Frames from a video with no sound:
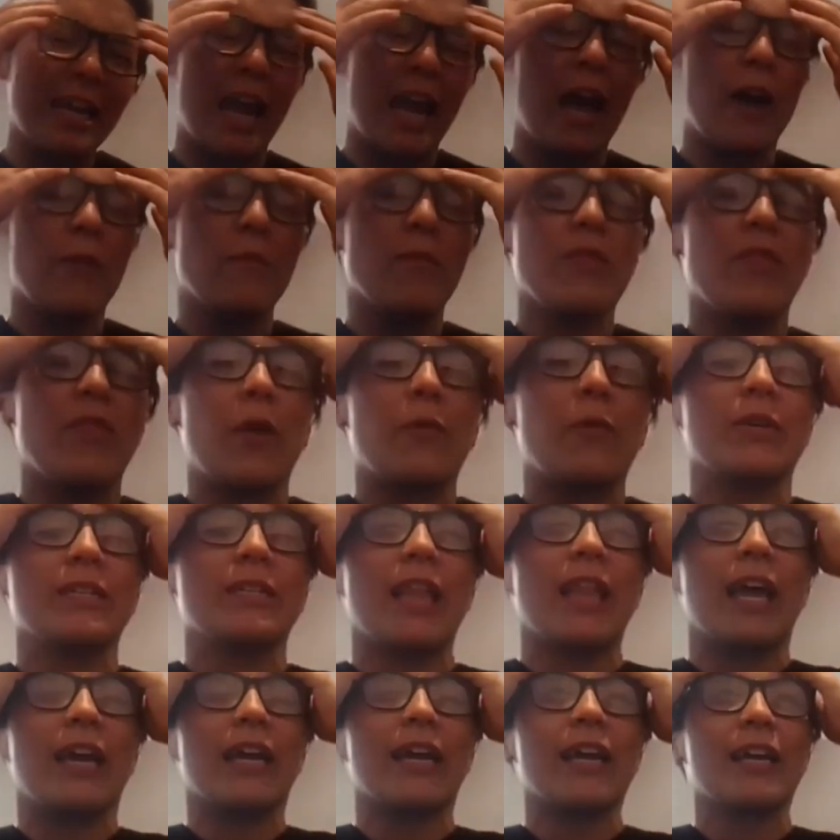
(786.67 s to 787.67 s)
Um, they were
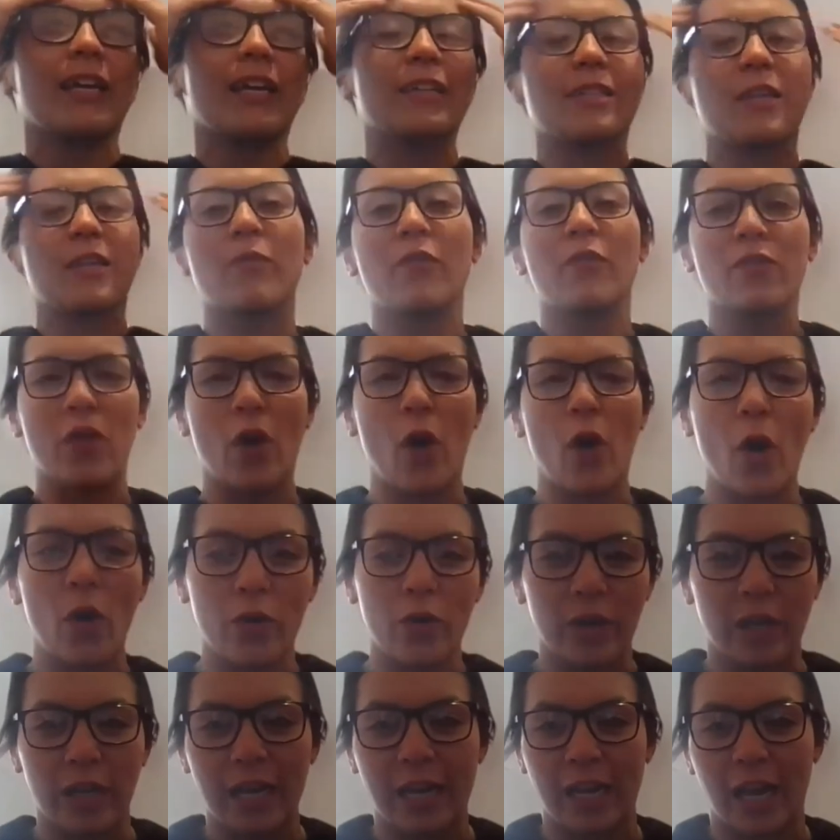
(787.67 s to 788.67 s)
like some of the
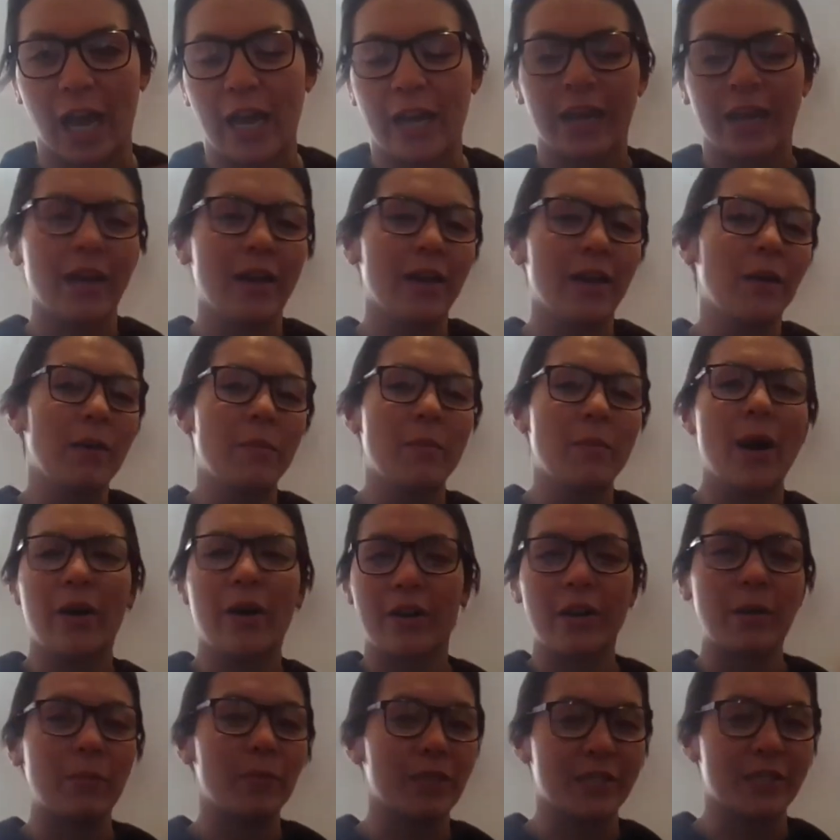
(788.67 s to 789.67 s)
only like
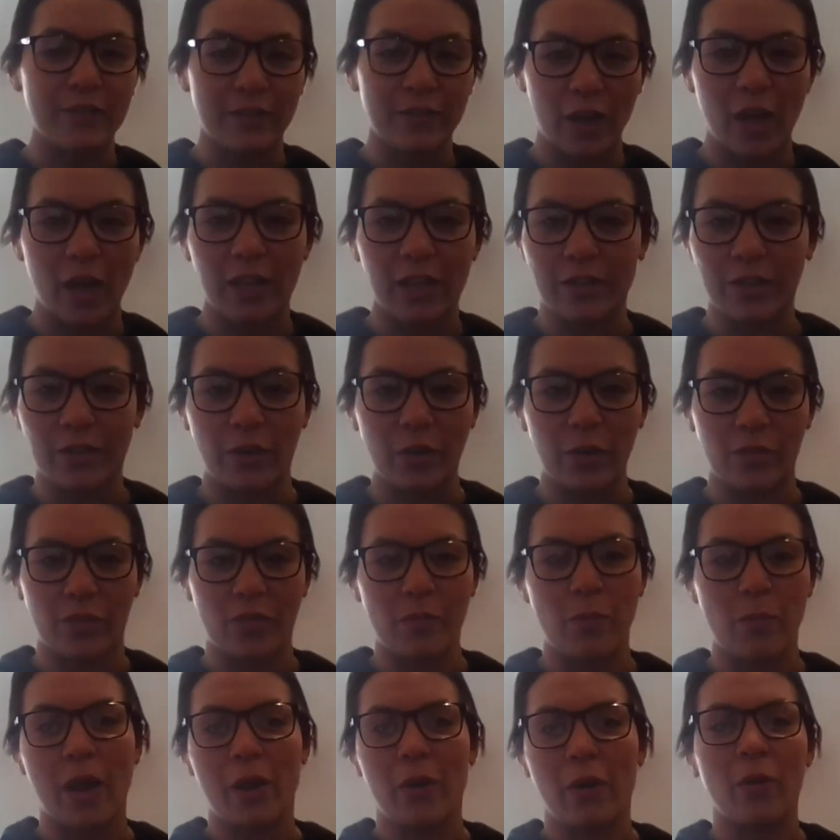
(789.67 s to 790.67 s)
Maori and Pacific Islander girls in
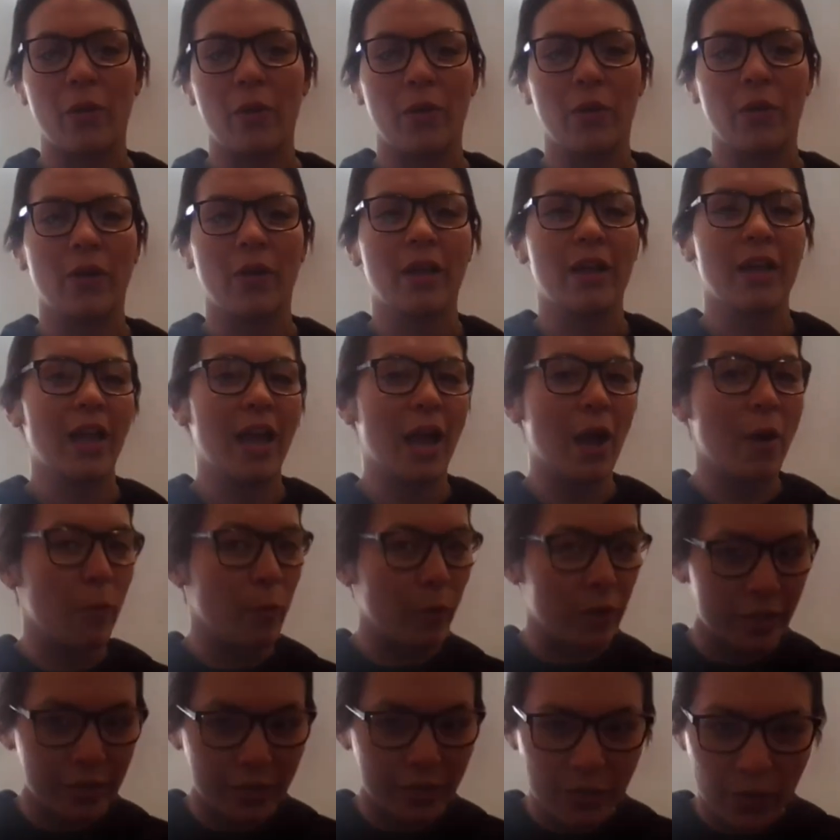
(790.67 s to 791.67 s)
my hall, and
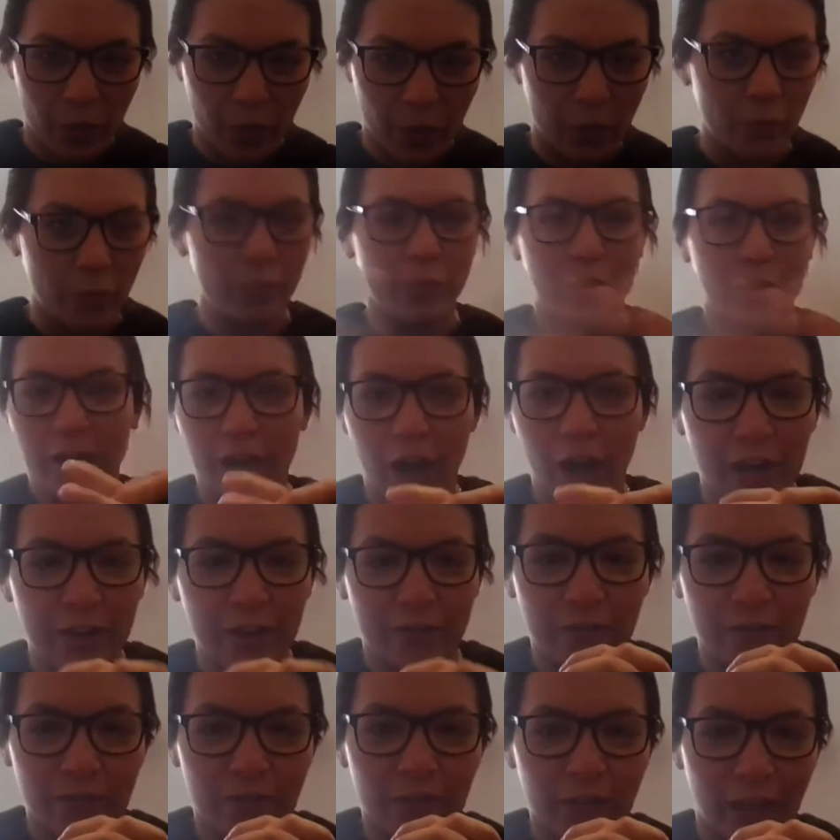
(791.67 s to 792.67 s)
we just all kind
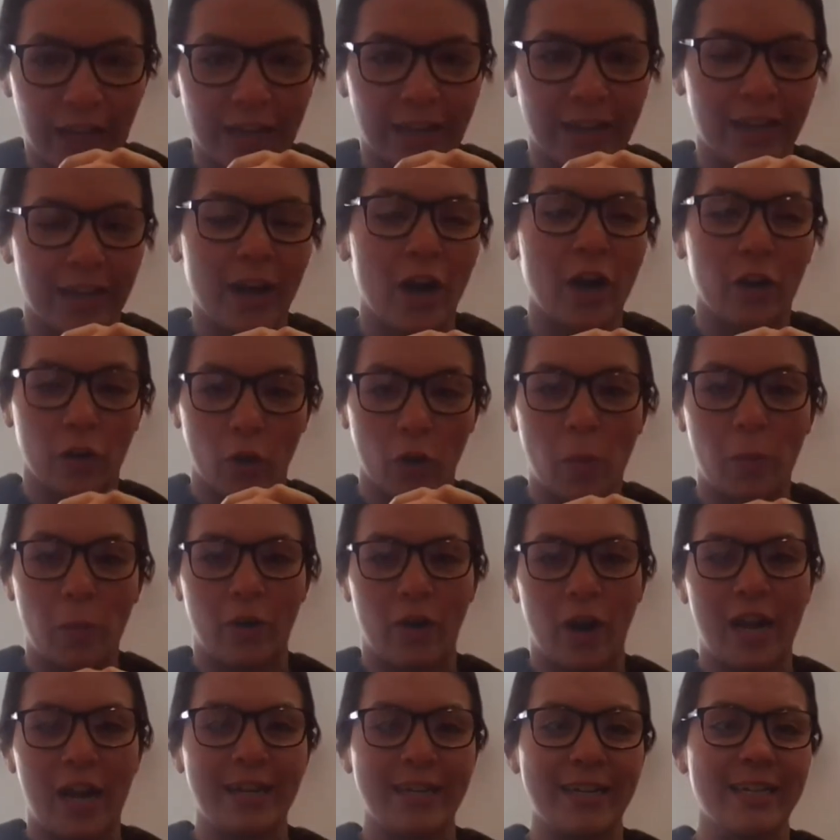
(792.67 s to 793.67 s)
of like
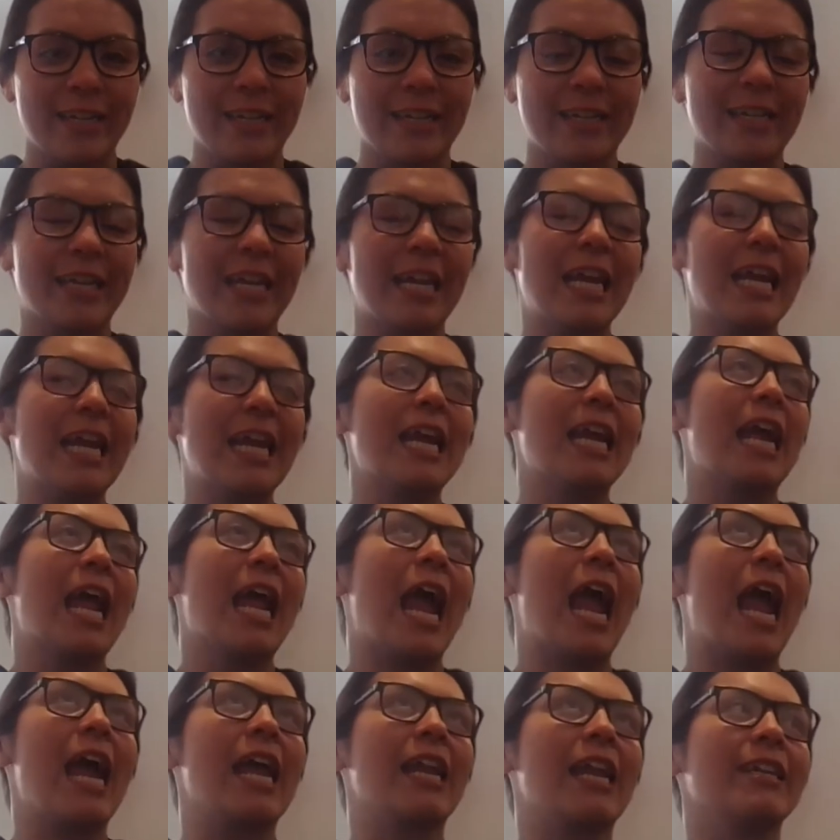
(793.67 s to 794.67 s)
agglomerated,
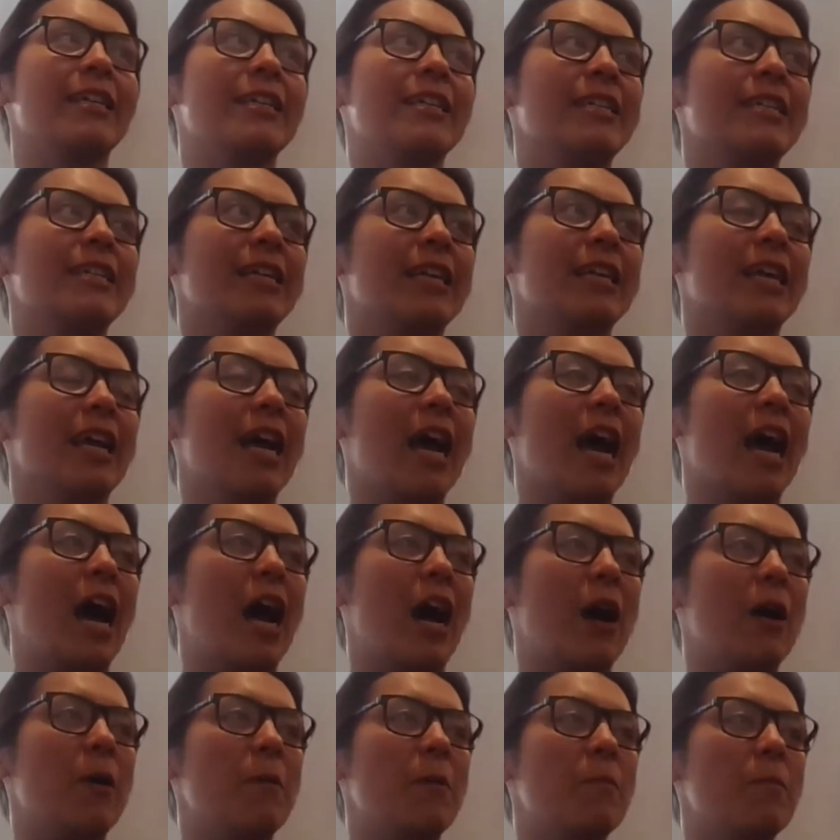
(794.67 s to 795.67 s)
and um,